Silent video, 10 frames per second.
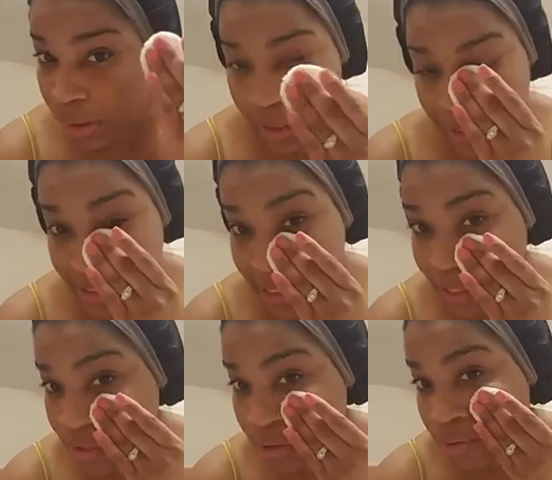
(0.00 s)
is that
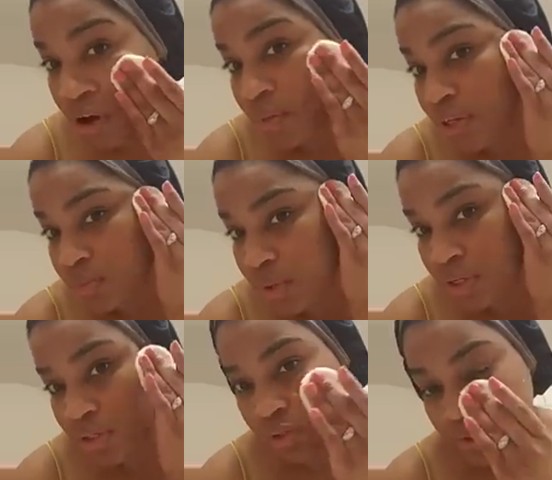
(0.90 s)
you always want
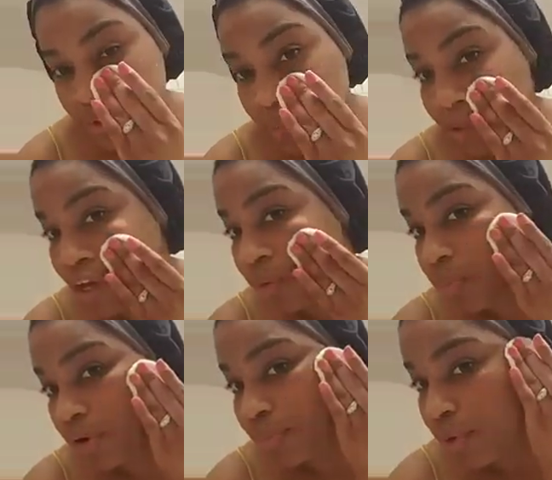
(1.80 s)
to do
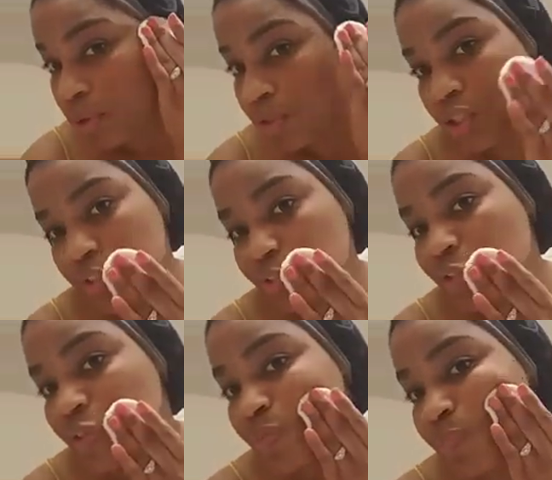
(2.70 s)
upward motions
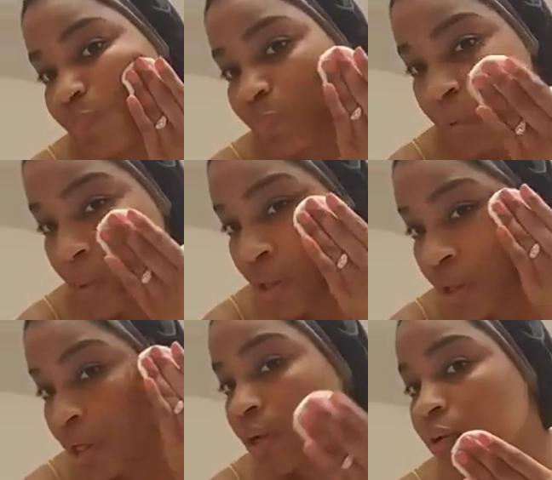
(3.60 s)

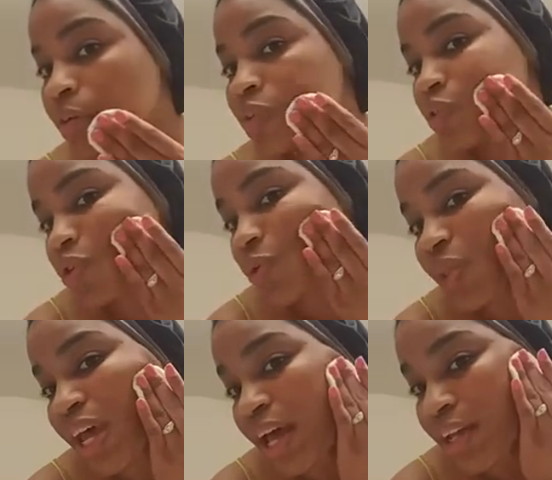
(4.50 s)
so
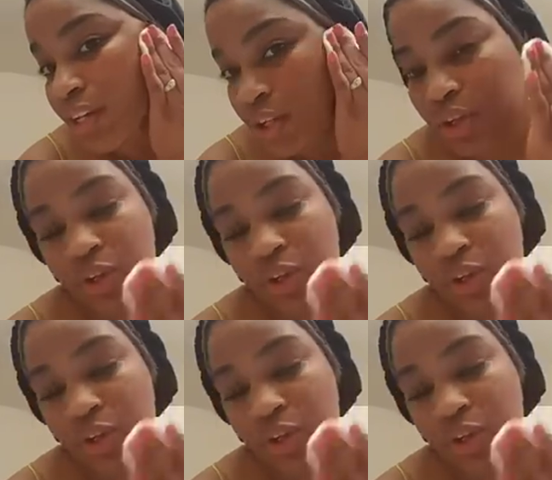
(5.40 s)
that it